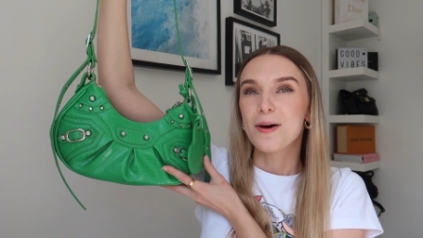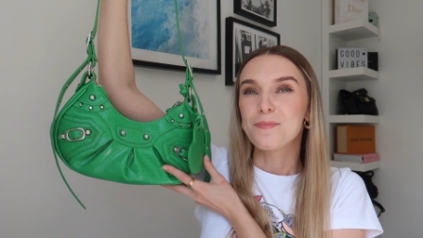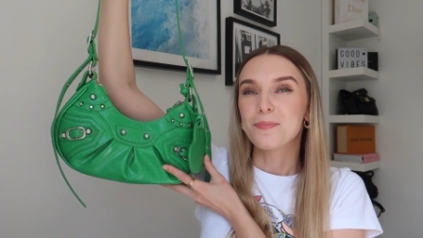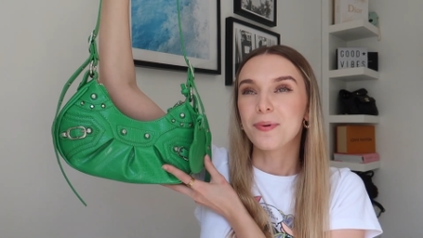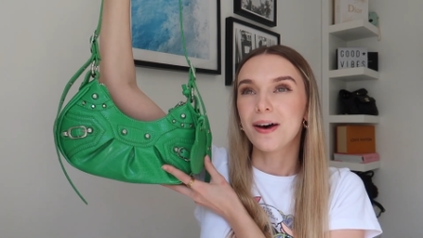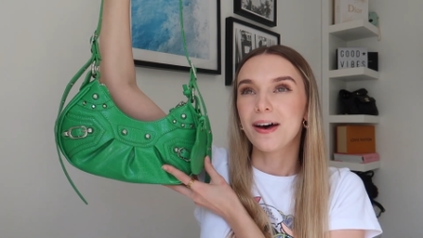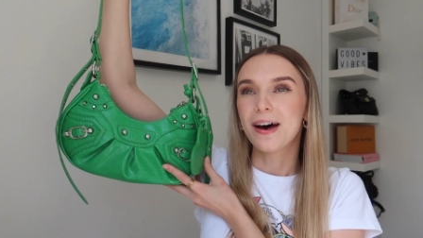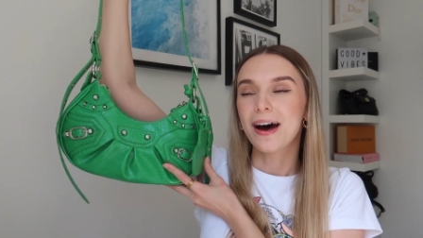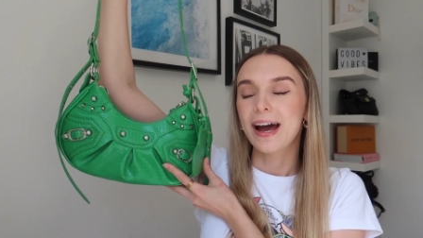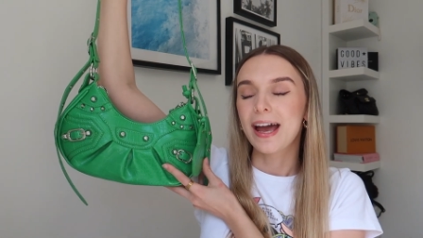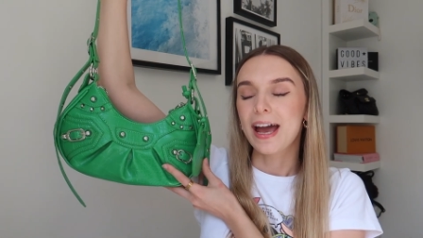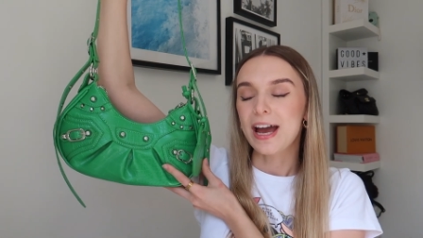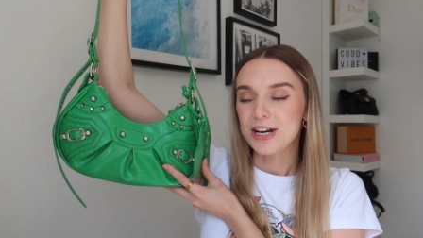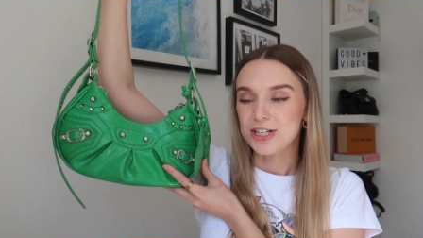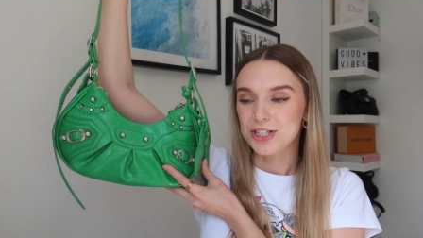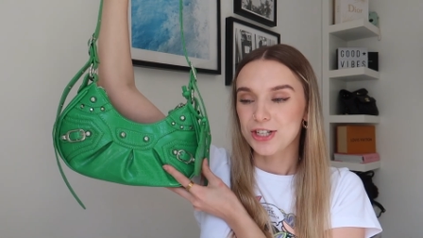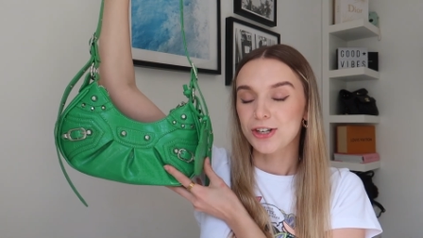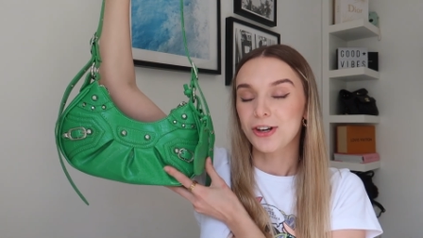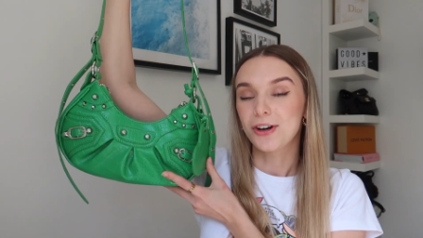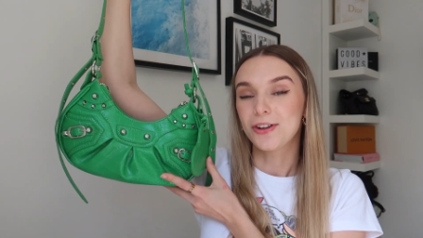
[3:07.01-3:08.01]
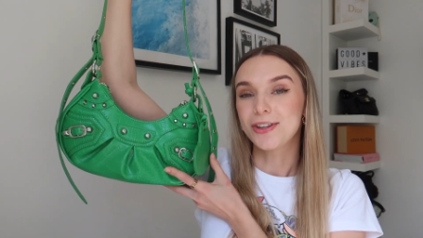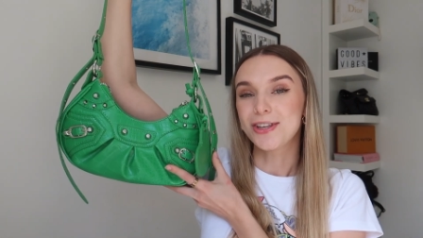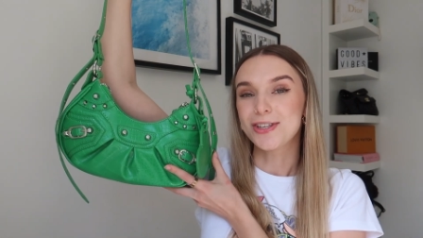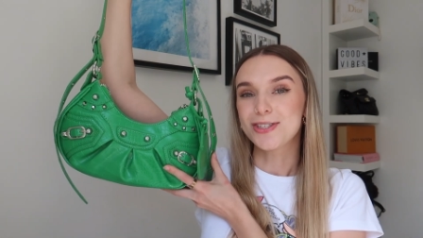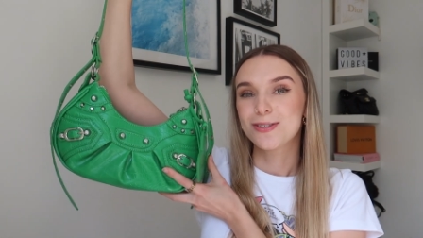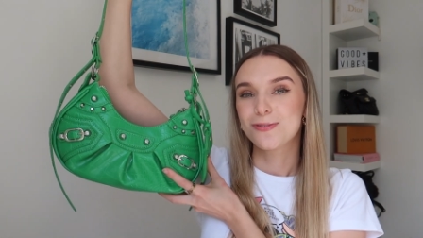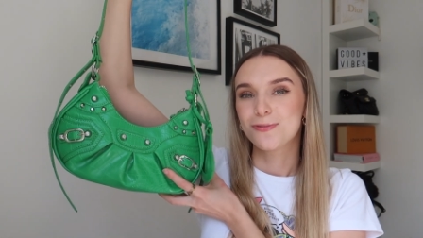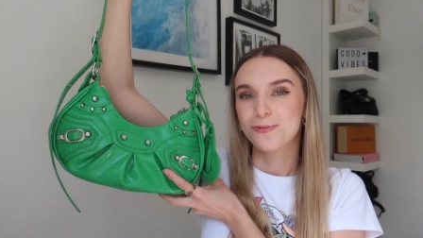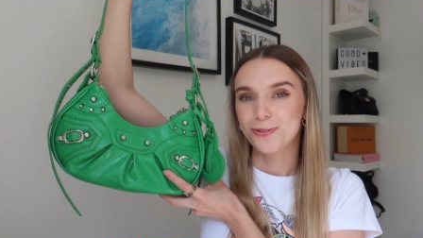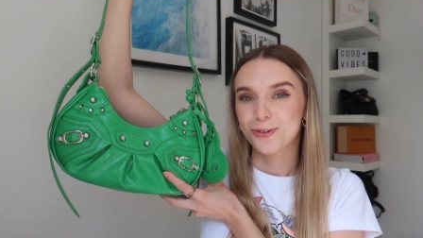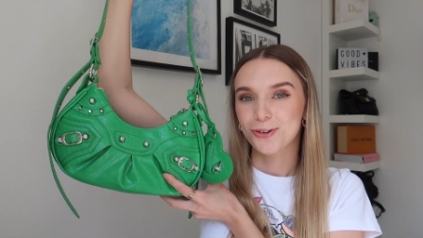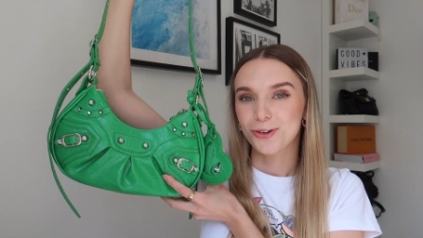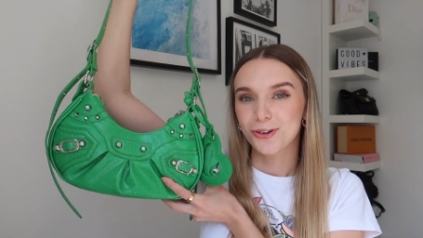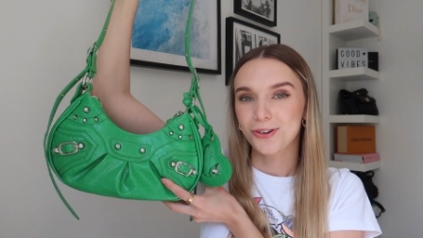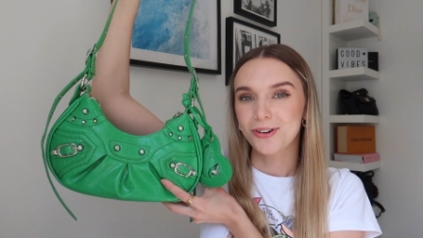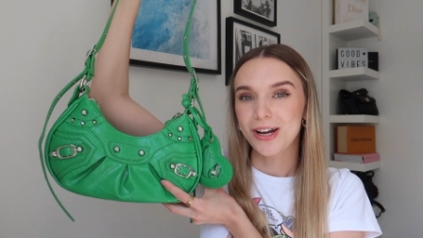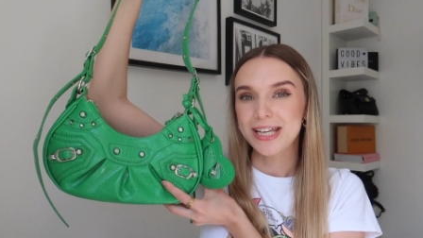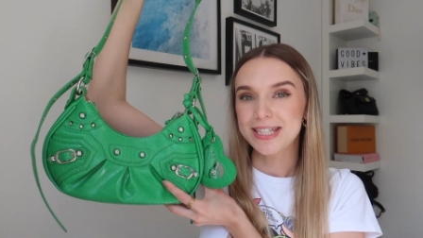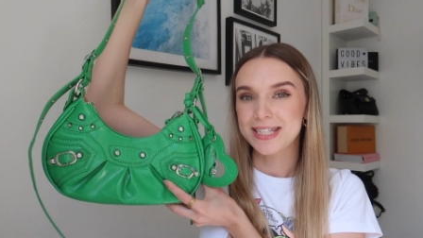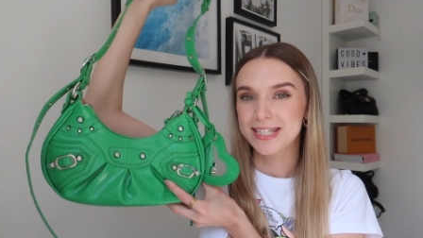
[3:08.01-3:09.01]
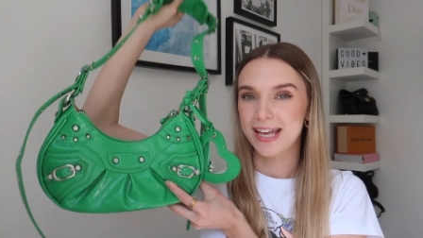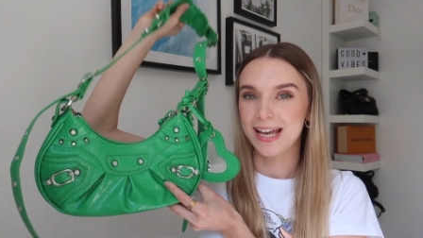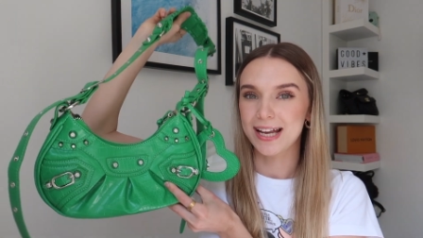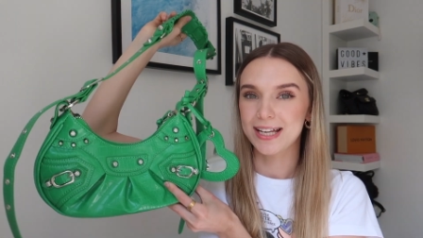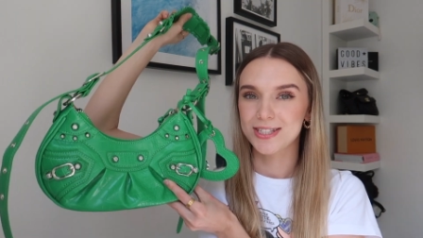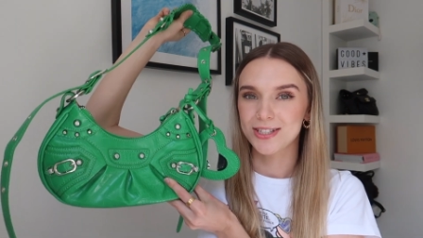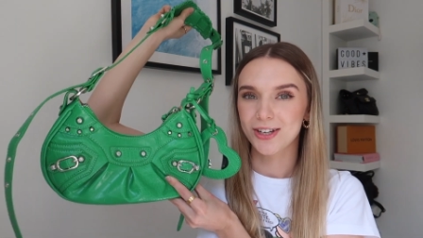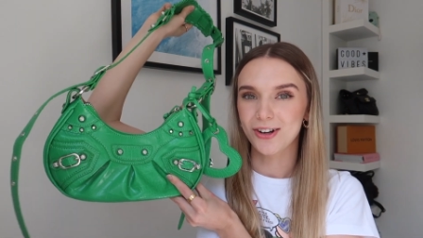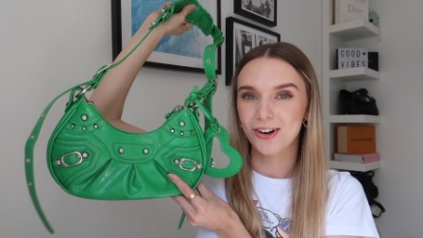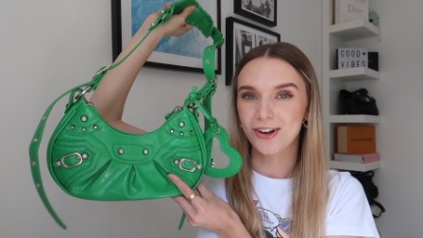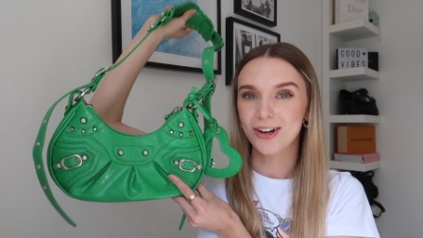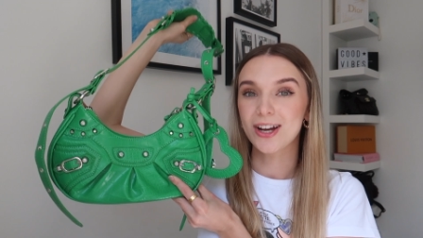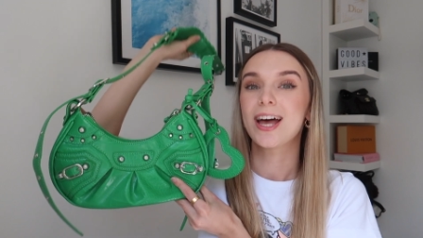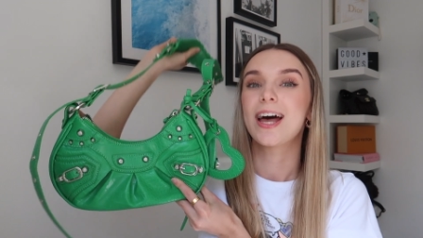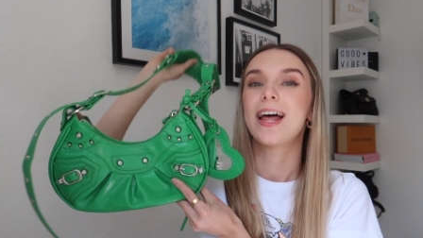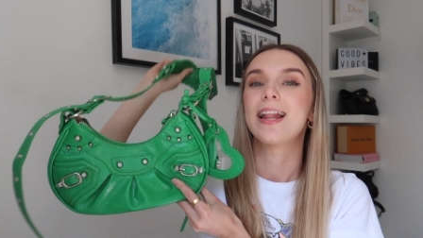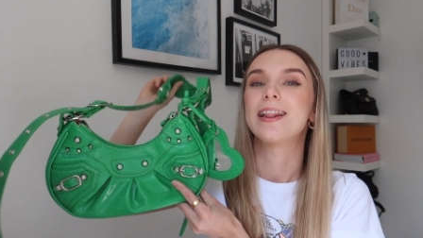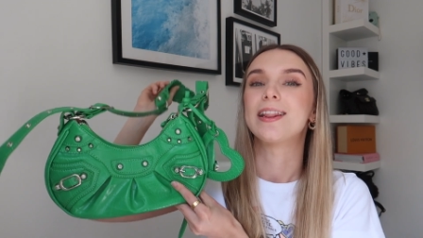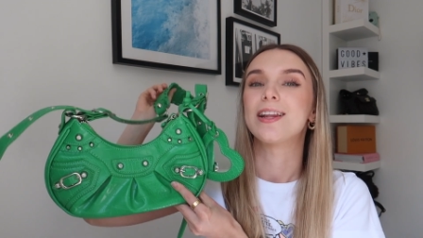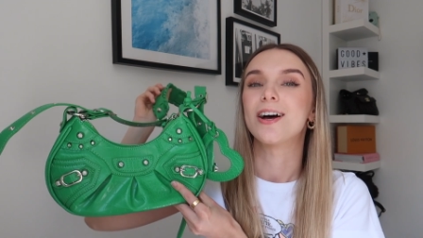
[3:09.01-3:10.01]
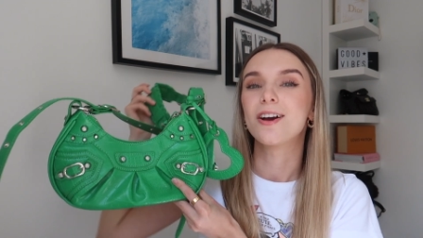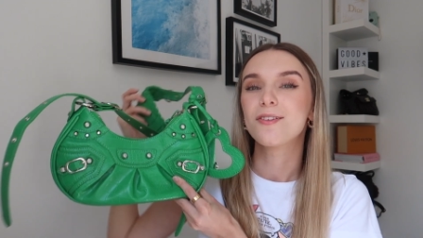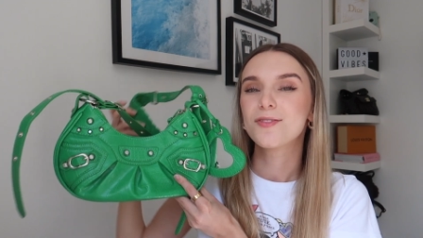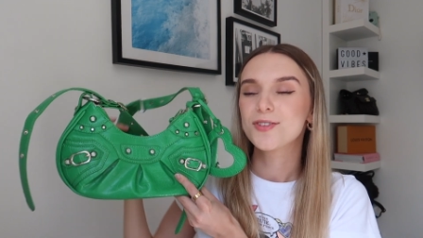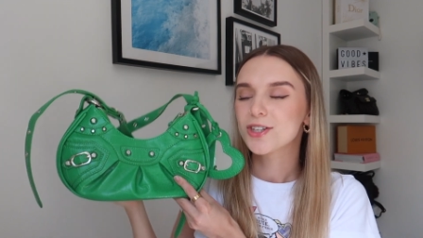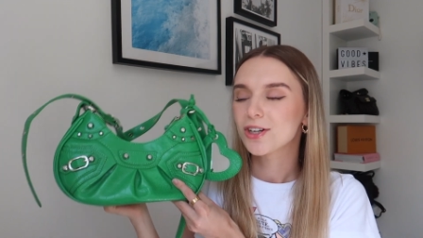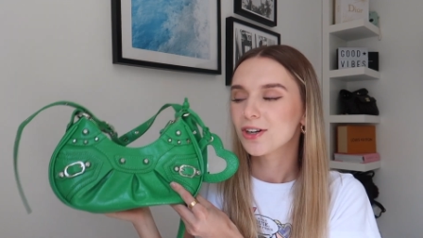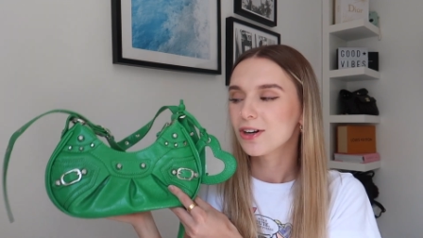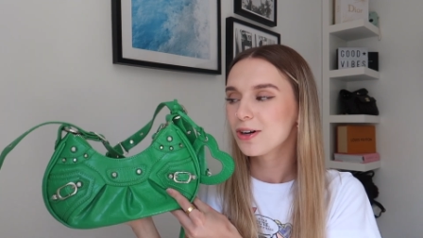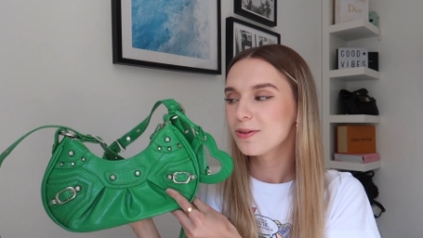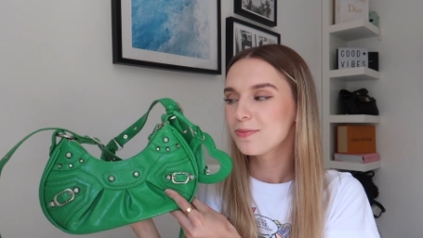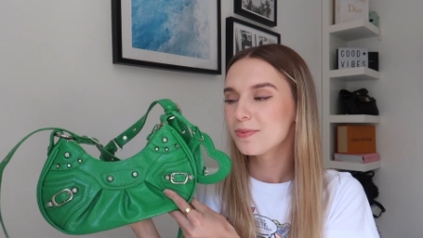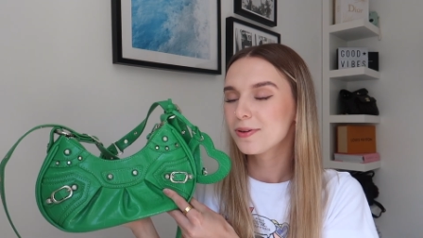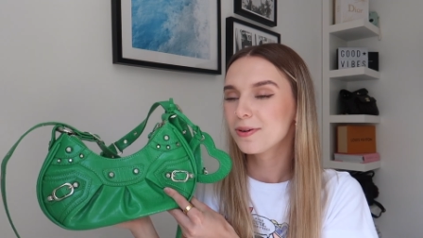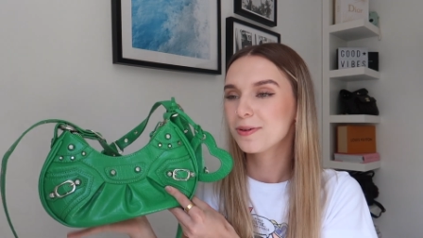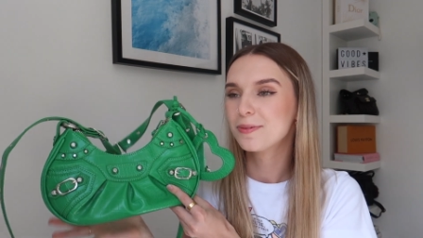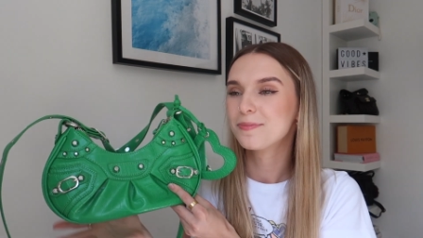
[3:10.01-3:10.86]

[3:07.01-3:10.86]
But I actually got this through a TikTok live shop,